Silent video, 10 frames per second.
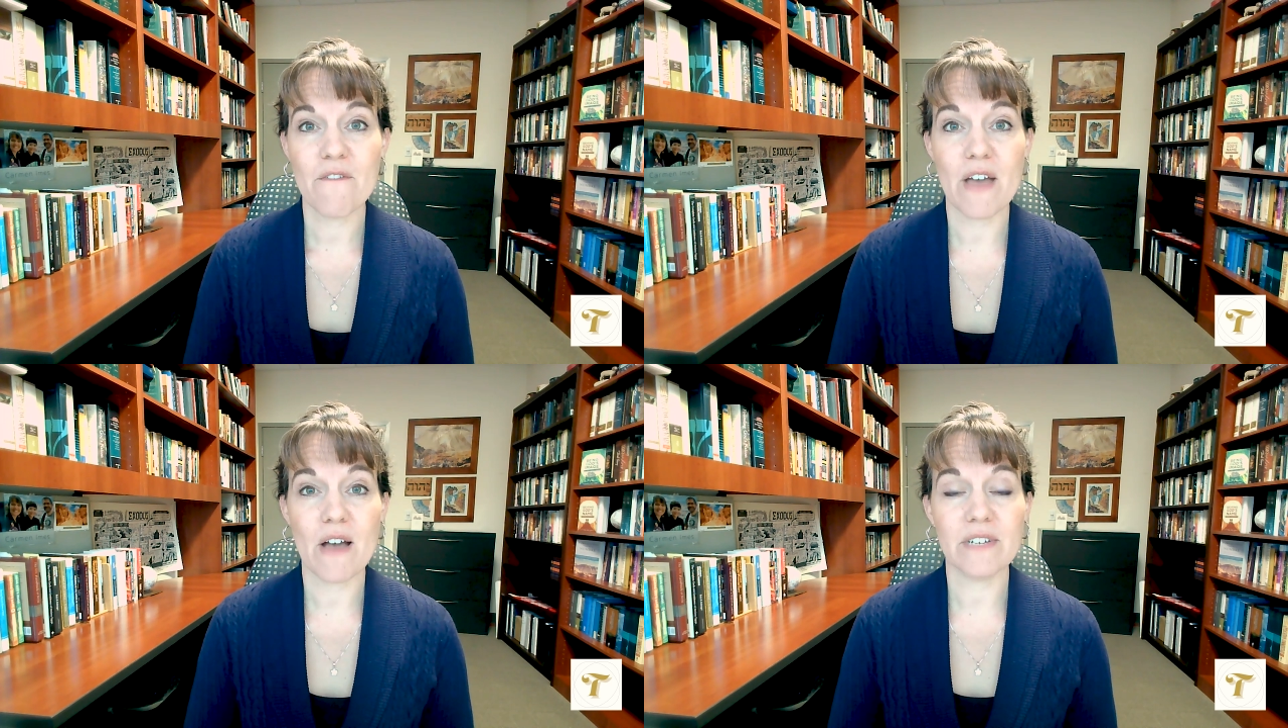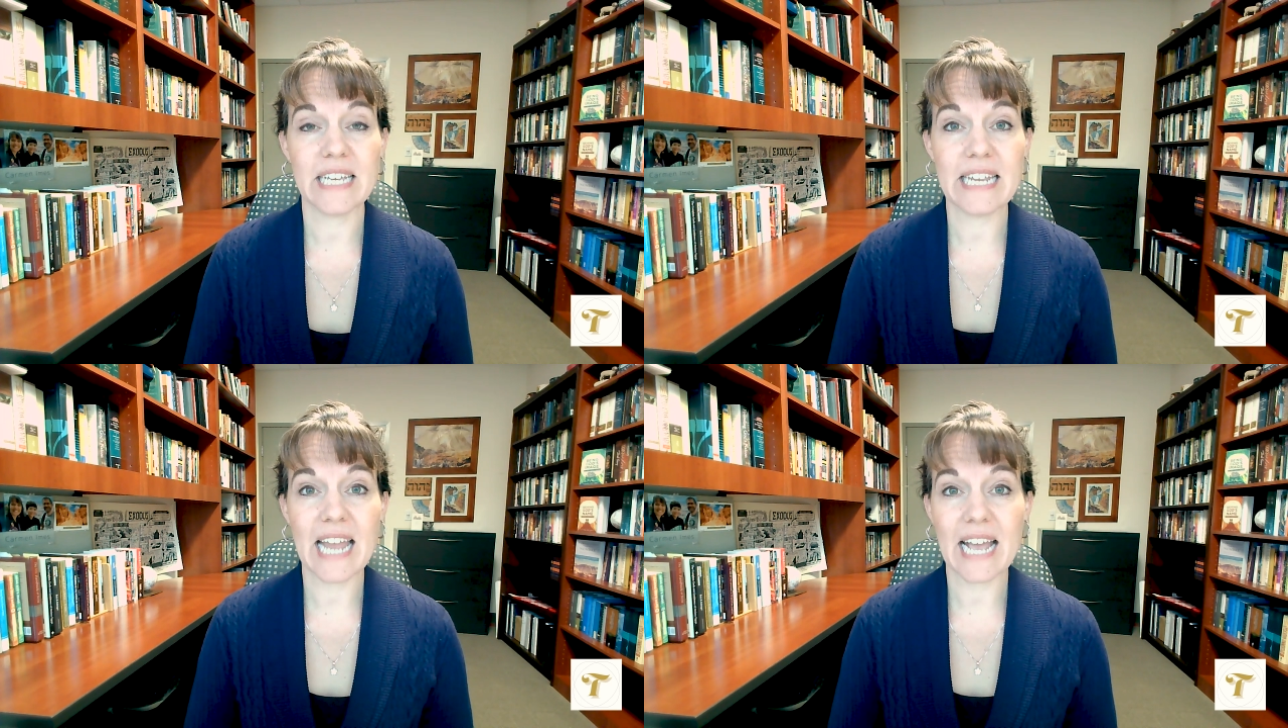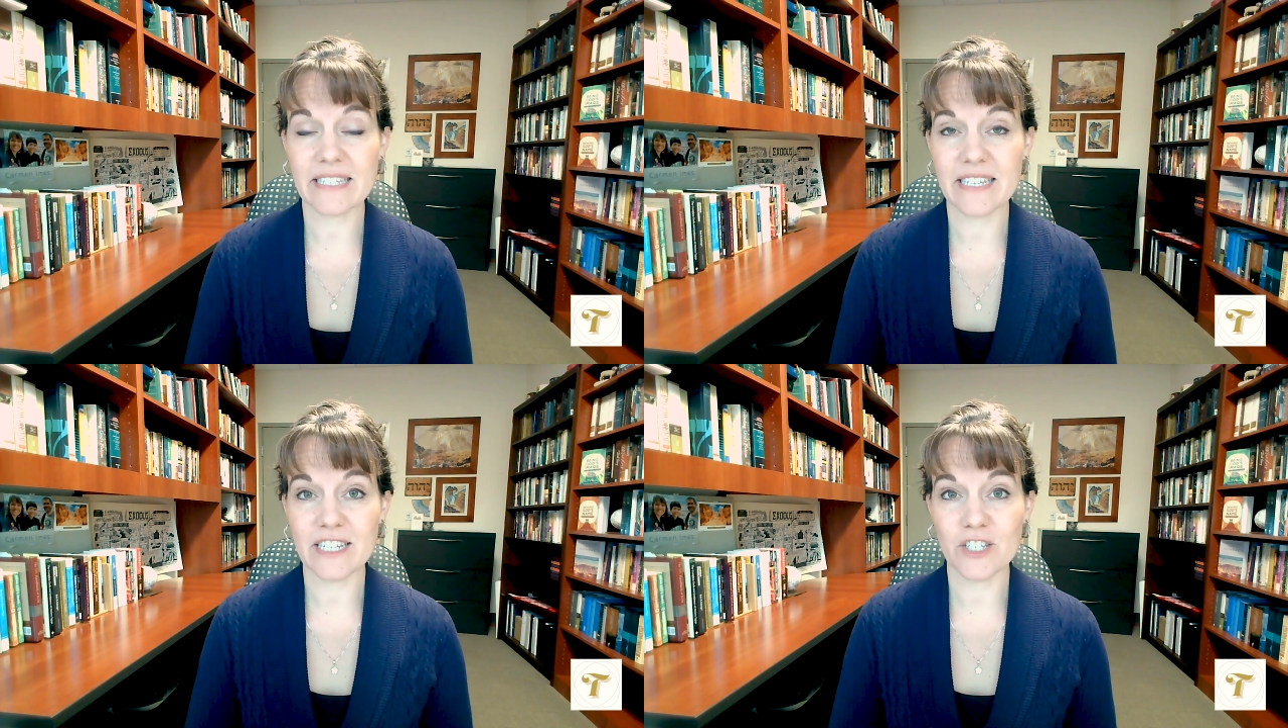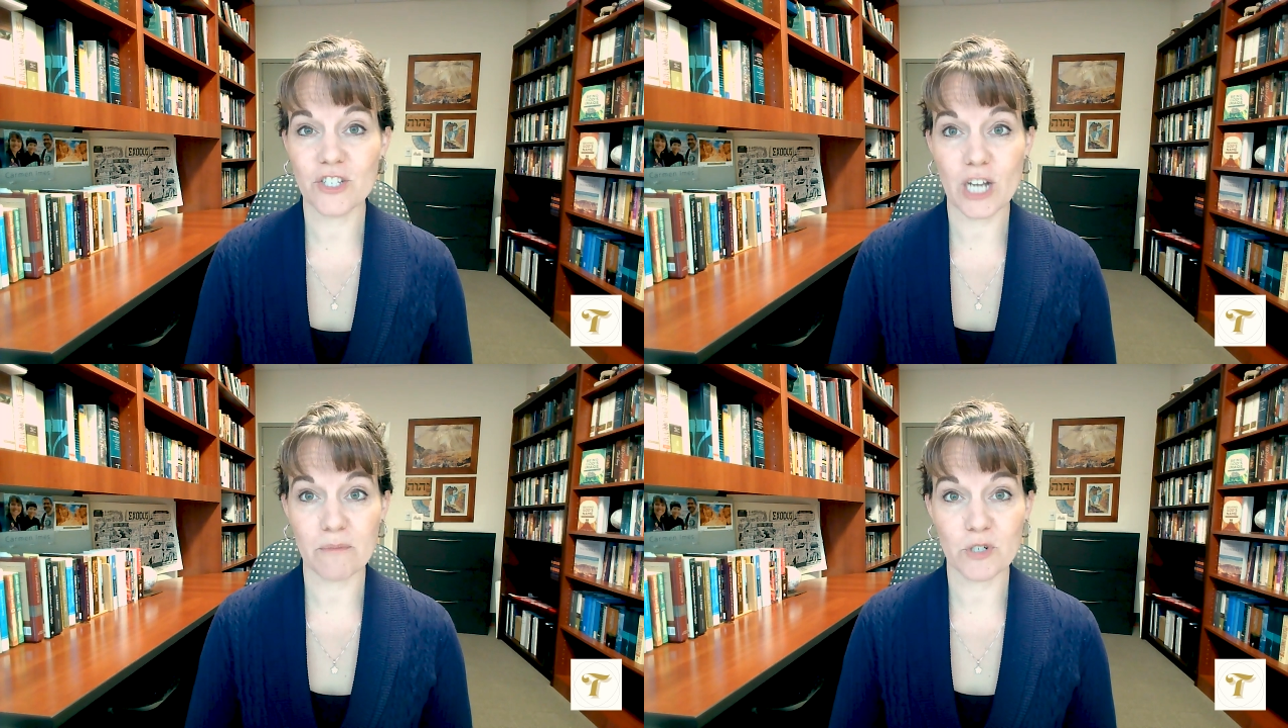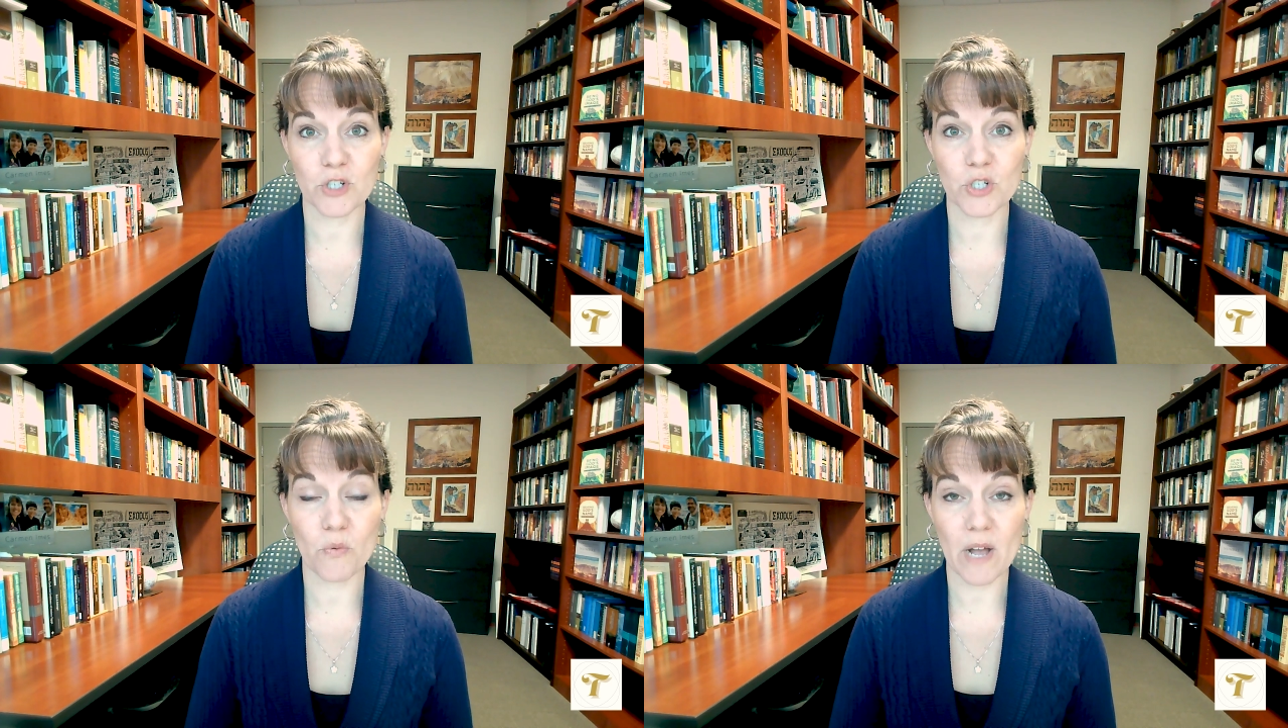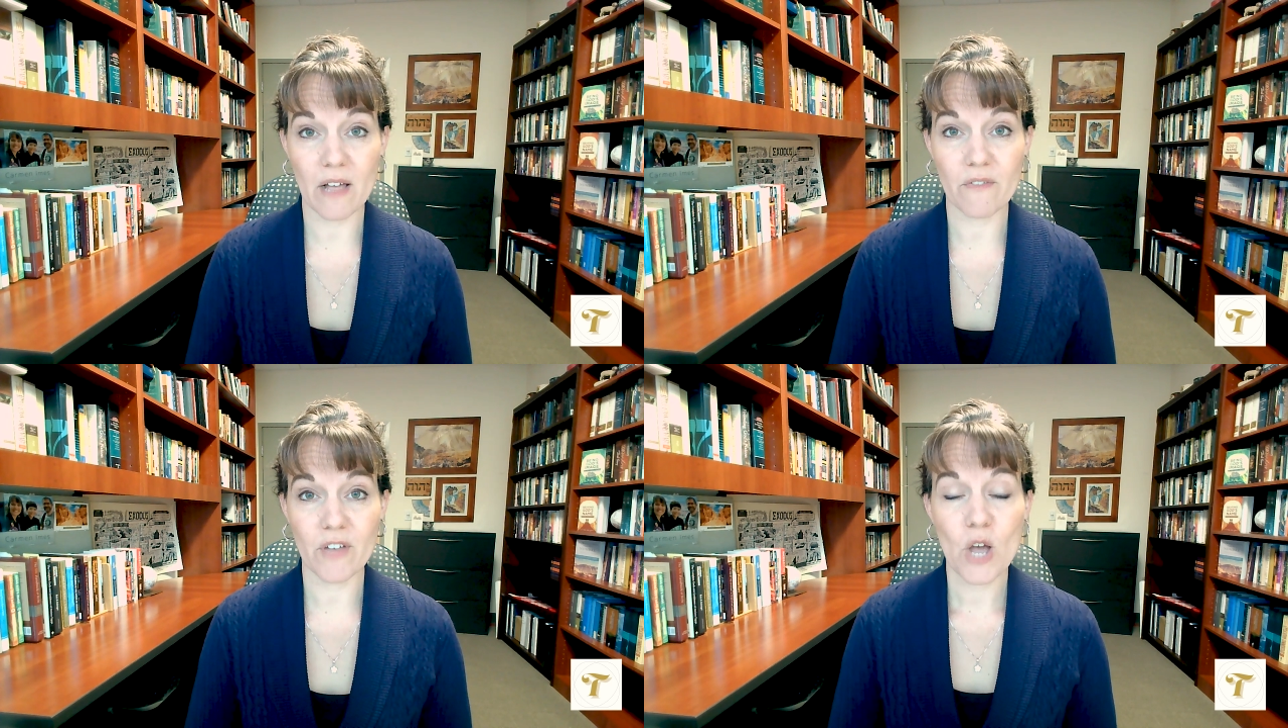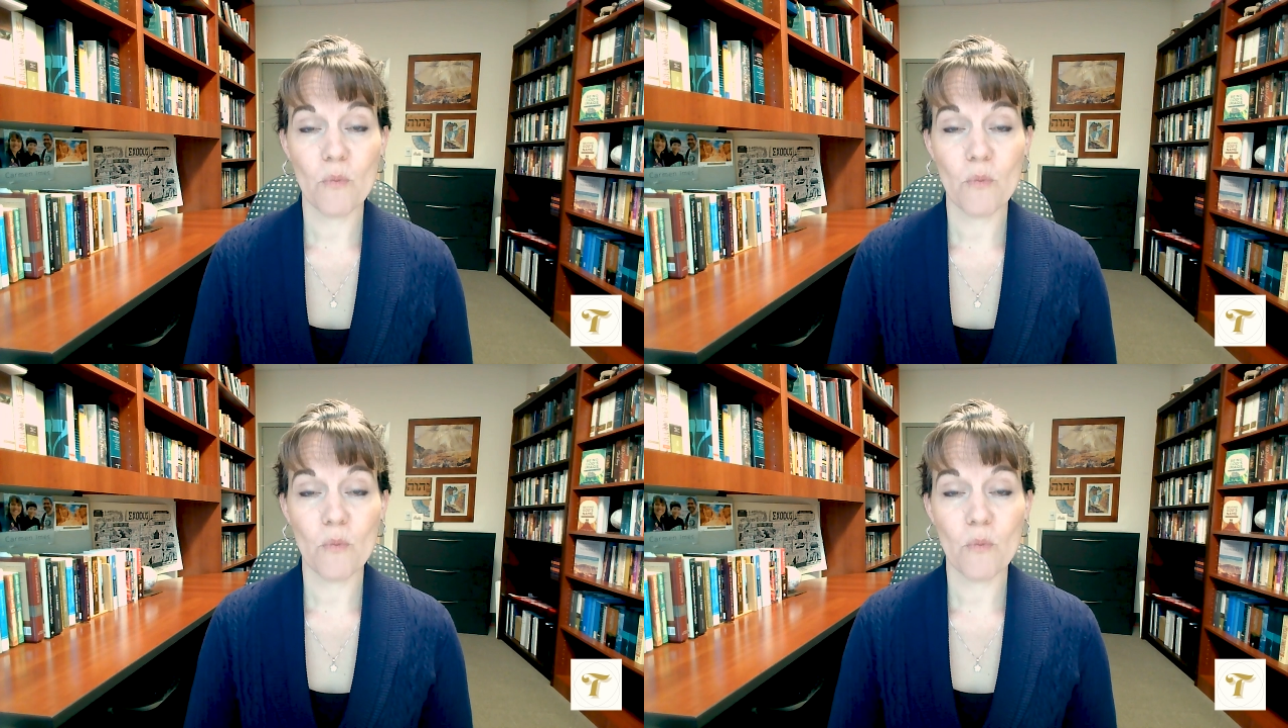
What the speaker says: found in Exodus chapter 12.